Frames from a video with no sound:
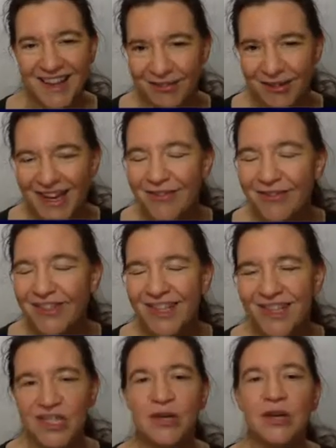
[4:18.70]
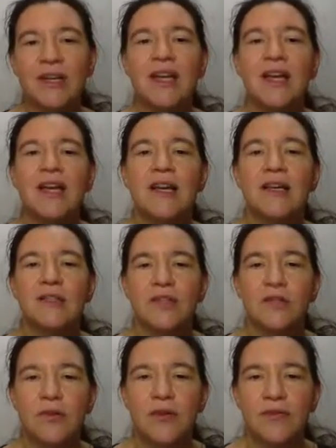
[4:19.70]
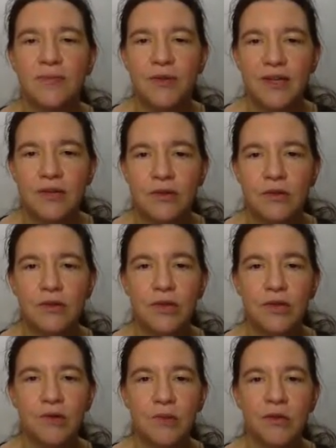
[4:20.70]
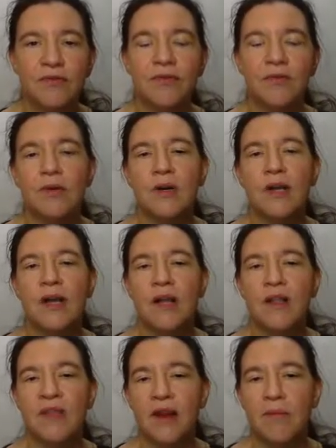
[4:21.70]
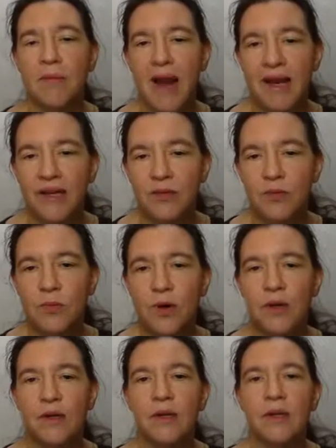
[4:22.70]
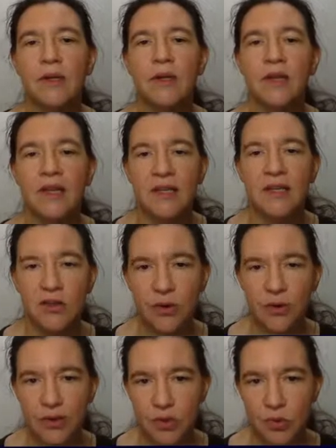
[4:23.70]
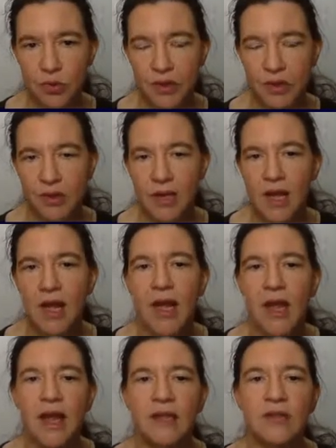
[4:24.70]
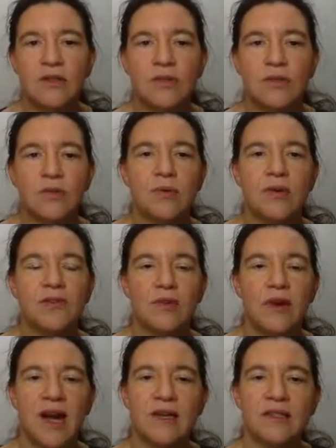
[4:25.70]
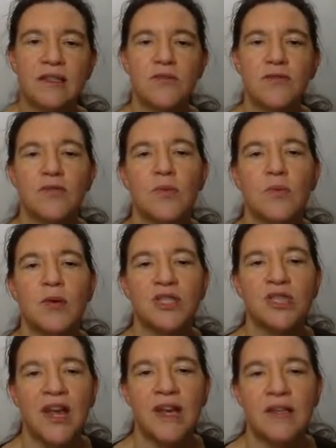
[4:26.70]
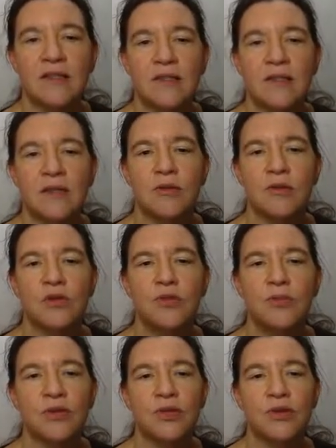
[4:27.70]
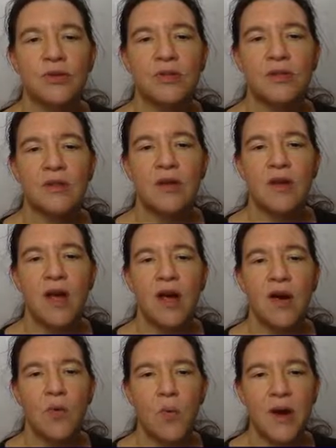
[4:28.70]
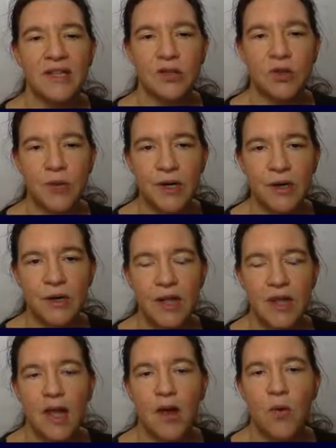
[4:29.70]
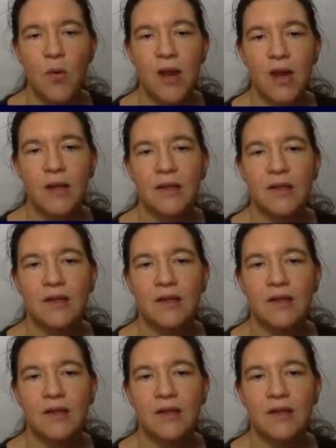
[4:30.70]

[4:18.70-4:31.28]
F11 and so on. So if p is going to 3 mod 4, then minus 1 is not a square. And so if you're asking for which x do produce uh, y squared, well,